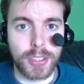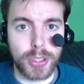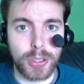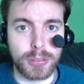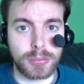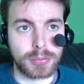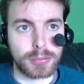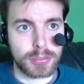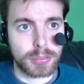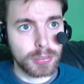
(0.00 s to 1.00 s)
you doing
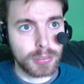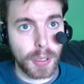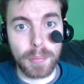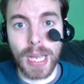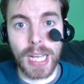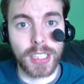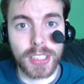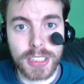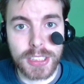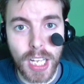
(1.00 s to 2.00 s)
Metal
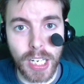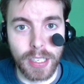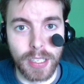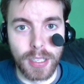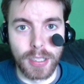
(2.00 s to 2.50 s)
Gear Solid?